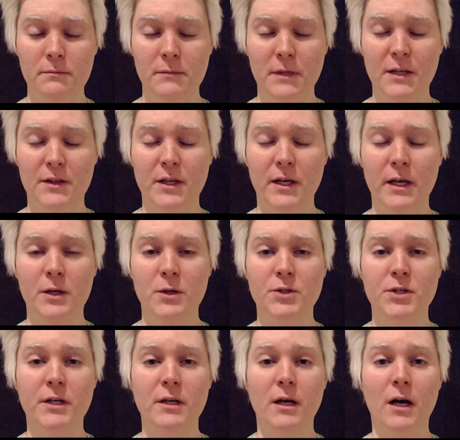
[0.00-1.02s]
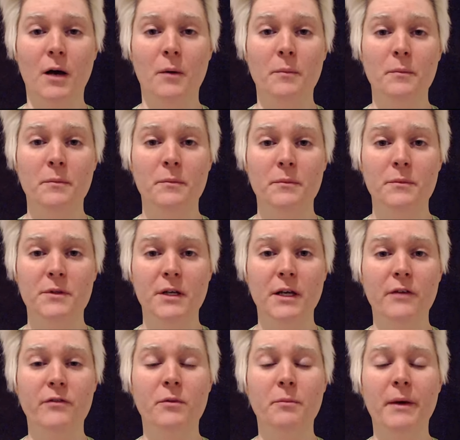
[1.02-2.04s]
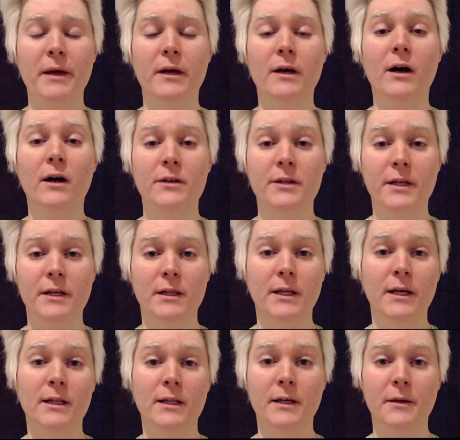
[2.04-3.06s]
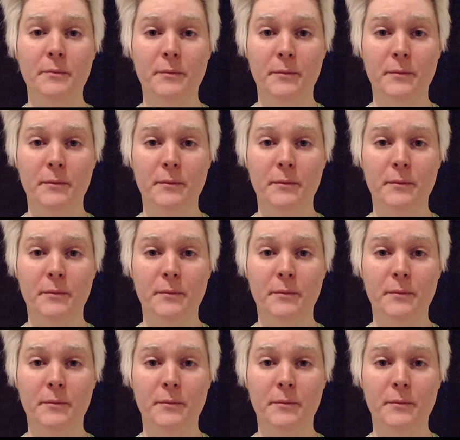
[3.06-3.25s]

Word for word: get the energy up to even make content lately.